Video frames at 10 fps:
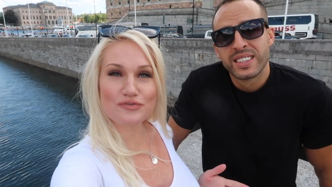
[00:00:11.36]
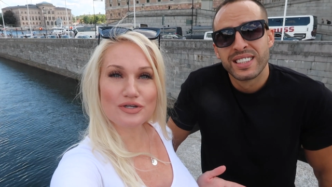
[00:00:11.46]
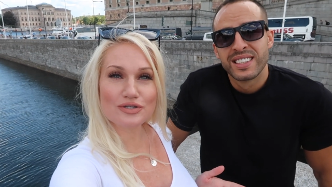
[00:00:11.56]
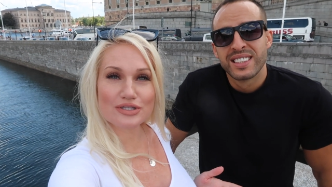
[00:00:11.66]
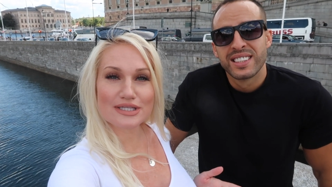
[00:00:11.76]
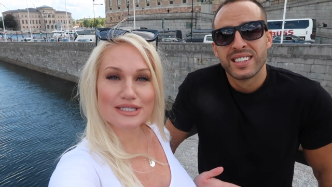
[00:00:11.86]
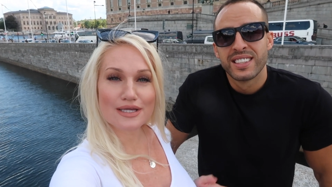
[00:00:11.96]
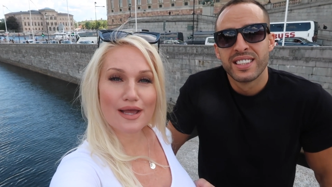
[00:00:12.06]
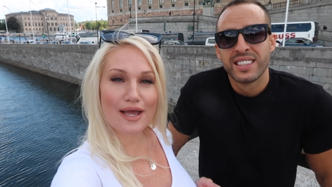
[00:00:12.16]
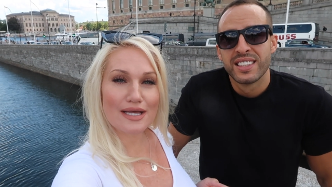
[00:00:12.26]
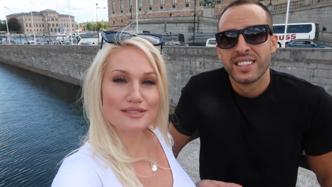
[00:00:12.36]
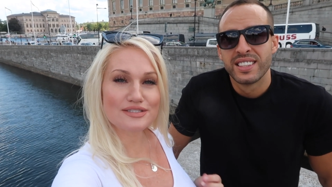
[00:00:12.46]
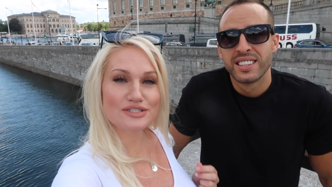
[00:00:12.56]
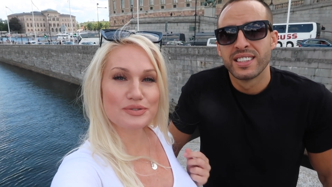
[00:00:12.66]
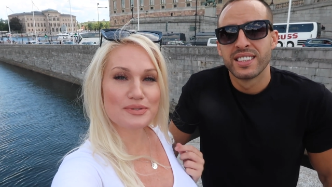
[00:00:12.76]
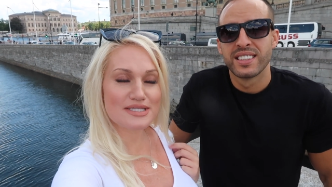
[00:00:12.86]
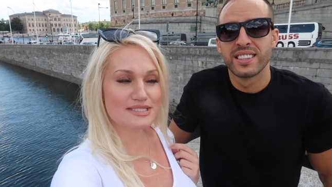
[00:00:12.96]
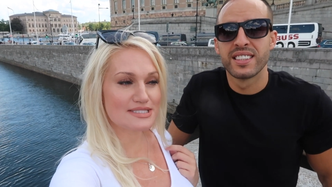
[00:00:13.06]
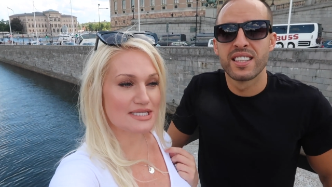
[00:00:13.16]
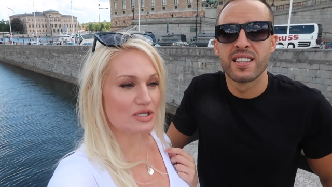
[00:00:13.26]
Speaker 1: vlog. As you can
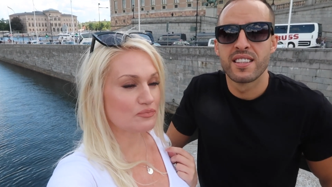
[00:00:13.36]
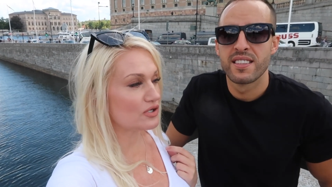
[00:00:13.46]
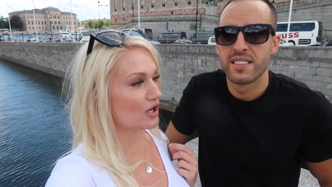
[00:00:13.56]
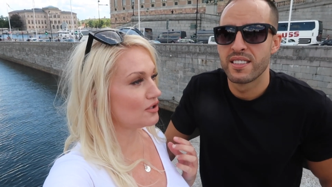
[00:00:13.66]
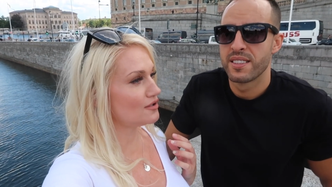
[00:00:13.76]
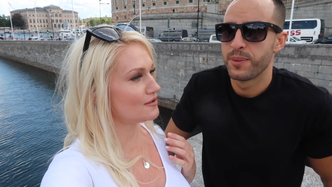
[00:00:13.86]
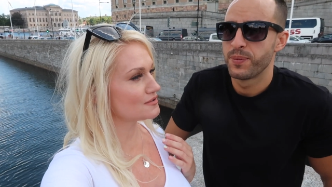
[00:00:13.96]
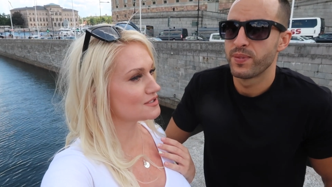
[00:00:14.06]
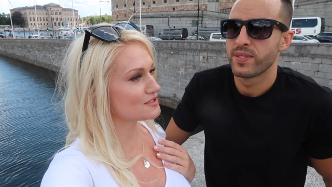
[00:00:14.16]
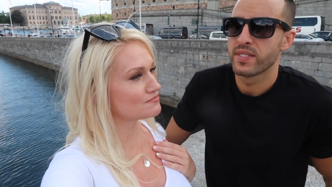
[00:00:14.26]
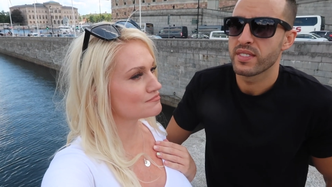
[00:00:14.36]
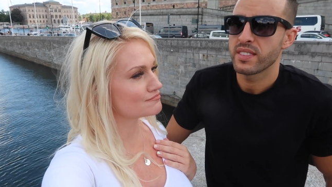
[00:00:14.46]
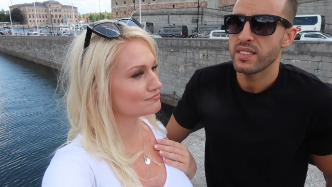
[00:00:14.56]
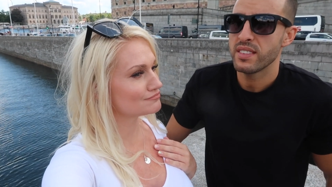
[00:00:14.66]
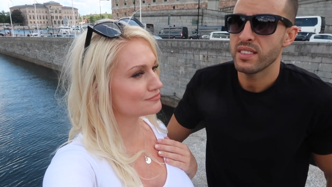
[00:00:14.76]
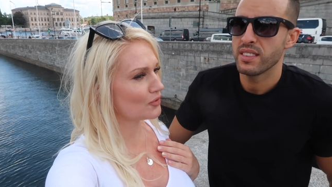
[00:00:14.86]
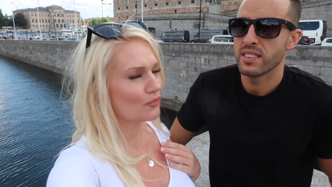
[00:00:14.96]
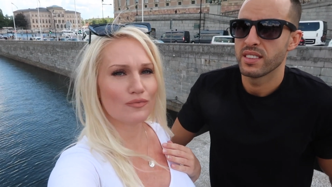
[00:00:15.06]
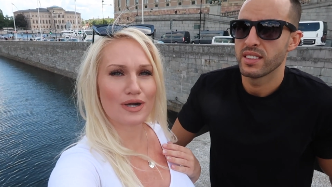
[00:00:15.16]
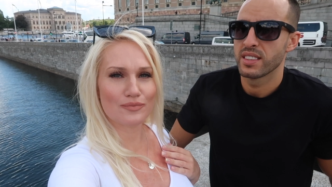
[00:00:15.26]
see, we are not
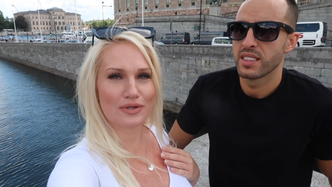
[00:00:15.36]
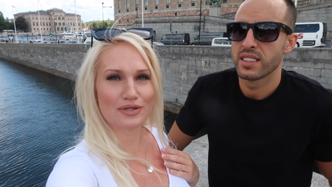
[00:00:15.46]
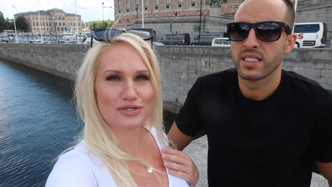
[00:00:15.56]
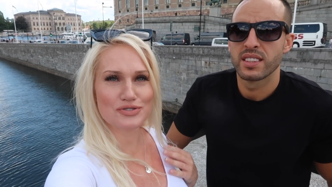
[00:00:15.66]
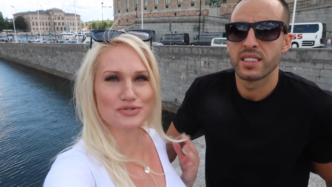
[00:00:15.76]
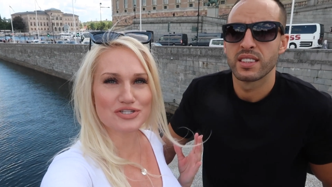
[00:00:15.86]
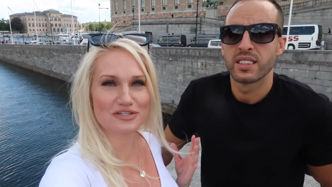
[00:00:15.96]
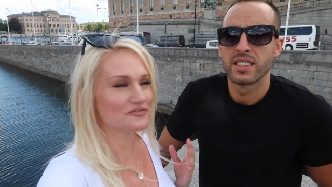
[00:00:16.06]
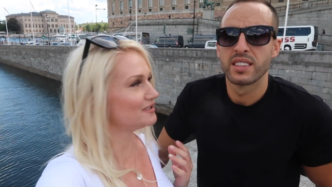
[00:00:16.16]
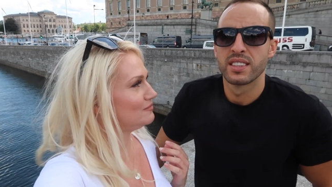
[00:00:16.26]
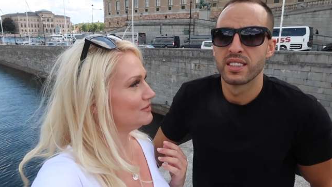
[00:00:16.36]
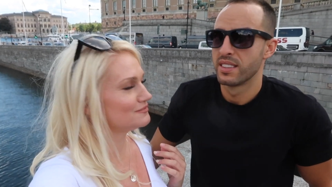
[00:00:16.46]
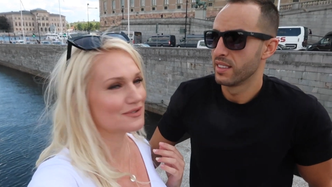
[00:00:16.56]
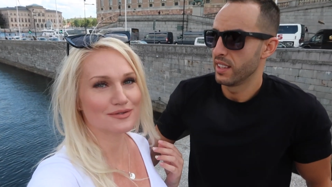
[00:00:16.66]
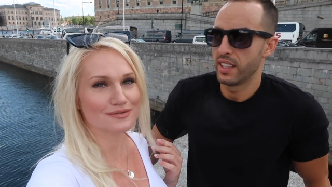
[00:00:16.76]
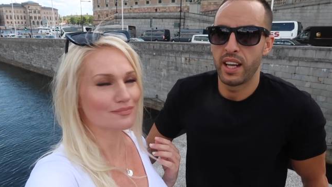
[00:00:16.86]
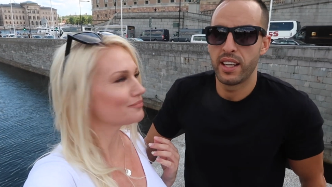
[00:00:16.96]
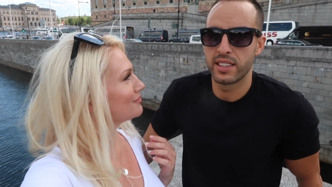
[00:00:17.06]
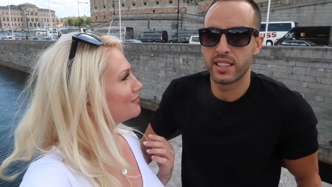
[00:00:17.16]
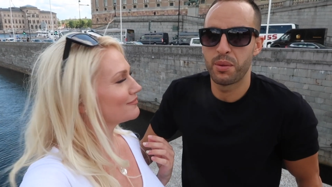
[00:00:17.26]
where we usually film.
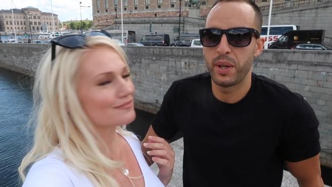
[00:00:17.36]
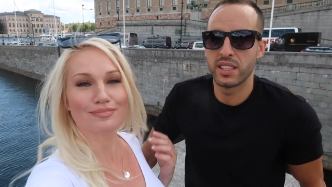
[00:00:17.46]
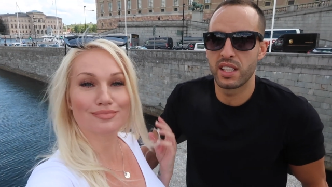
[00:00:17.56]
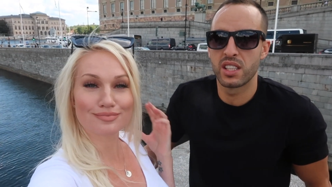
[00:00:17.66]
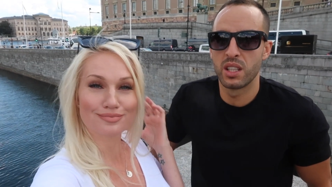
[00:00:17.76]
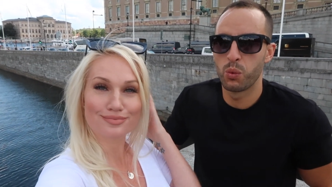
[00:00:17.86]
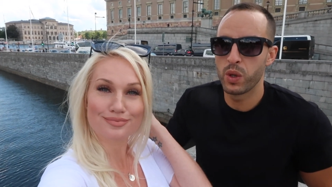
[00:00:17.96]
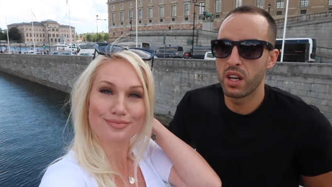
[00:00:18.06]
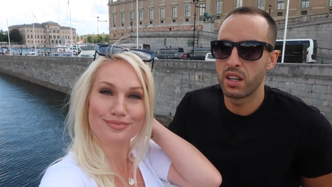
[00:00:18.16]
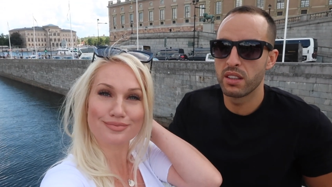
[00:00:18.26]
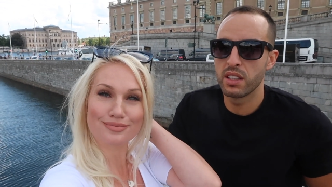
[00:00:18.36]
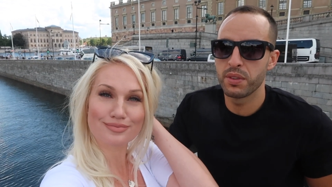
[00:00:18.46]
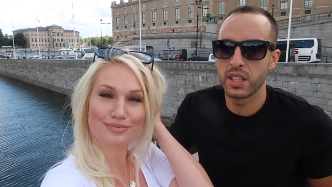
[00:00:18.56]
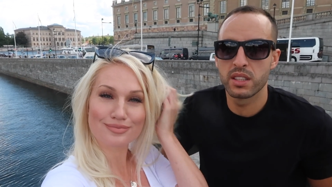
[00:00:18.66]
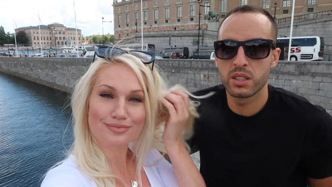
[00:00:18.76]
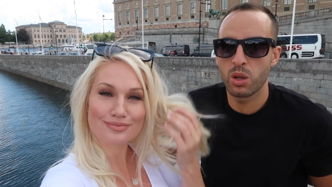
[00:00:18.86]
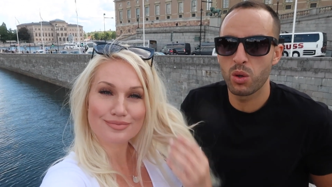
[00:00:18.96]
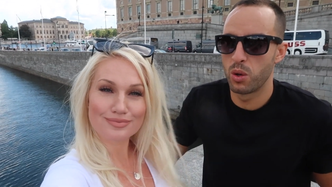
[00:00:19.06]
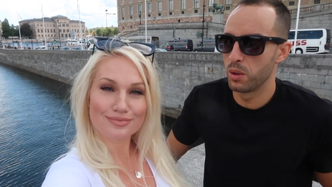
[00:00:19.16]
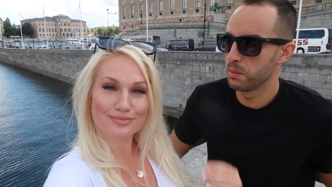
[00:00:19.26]
Speaker 2: It's crazy actually. We are living in
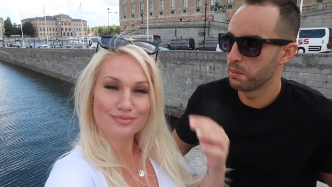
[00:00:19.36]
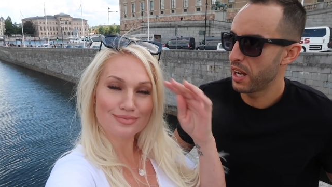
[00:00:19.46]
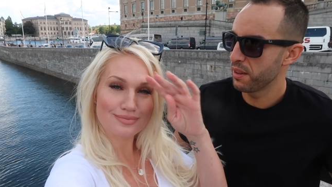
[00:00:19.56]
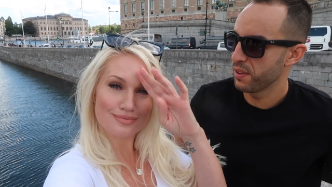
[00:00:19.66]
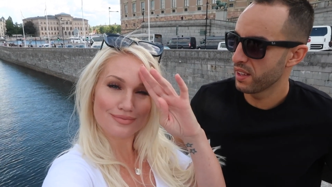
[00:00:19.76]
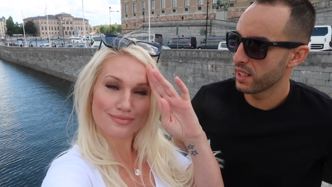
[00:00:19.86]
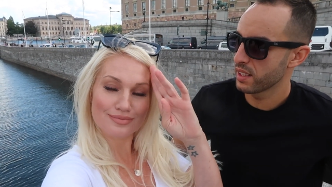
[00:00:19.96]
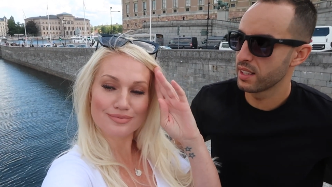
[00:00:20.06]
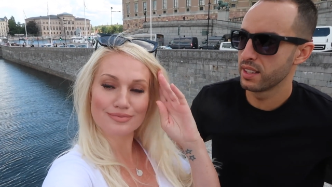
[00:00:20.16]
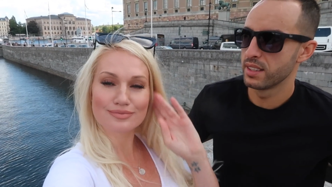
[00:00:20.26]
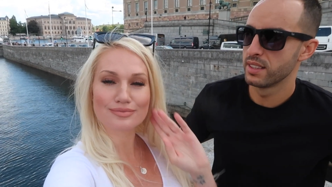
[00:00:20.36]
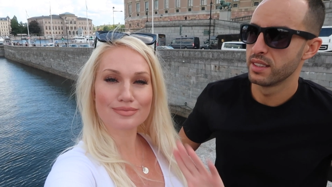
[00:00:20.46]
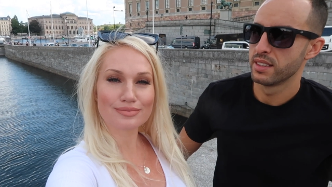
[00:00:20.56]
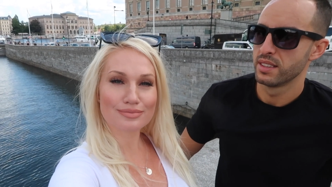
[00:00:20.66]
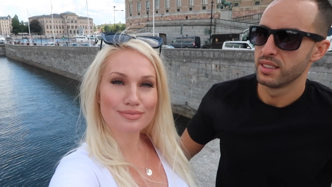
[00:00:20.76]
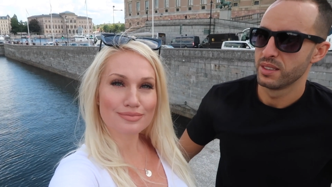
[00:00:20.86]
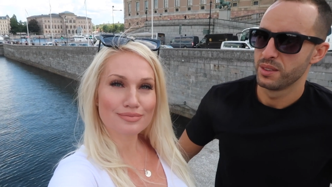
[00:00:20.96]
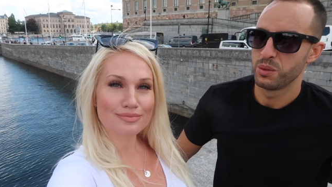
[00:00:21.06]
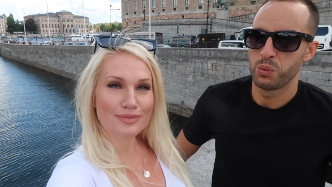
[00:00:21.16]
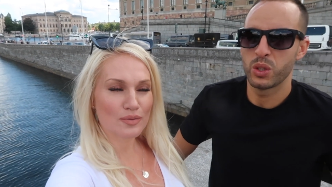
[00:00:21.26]
Stockholm, but I feel like
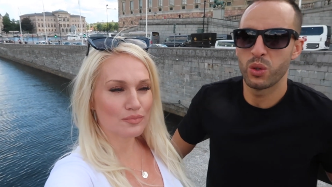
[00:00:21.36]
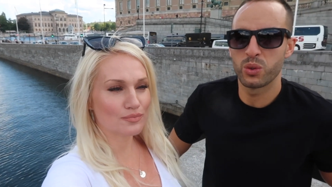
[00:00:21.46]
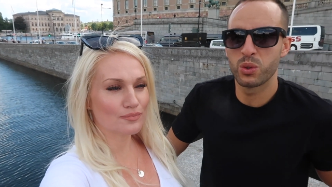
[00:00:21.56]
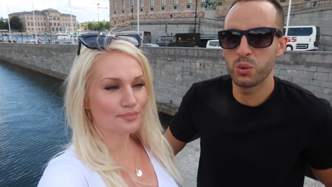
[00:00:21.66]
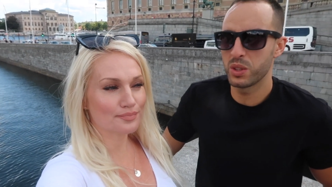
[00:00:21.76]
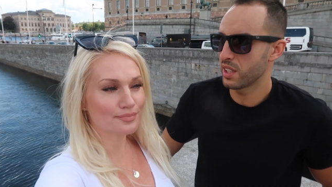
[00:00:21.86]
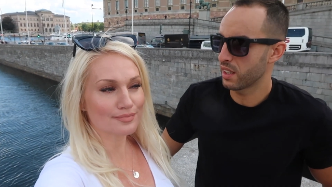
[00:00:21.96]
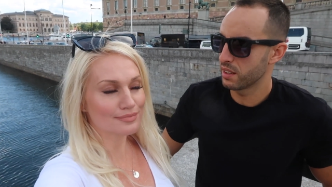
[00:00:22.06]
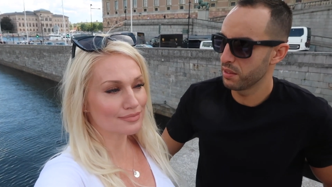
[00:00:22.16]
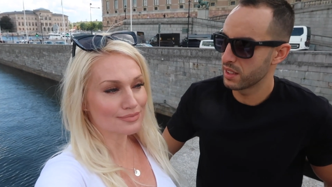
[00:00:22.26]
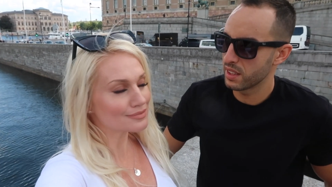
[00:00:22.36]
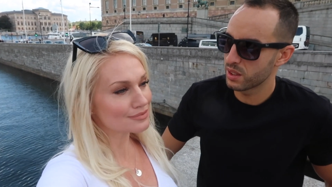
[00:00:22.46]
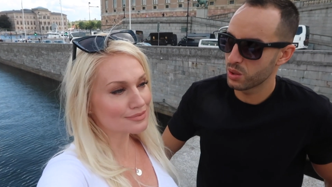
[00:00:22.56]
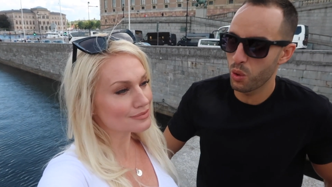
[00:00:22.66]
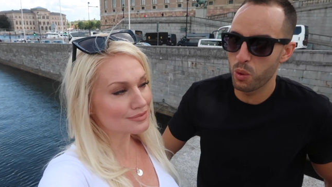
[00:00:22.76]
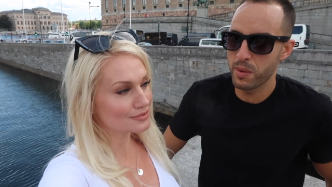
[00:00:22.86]
we don't do these activities so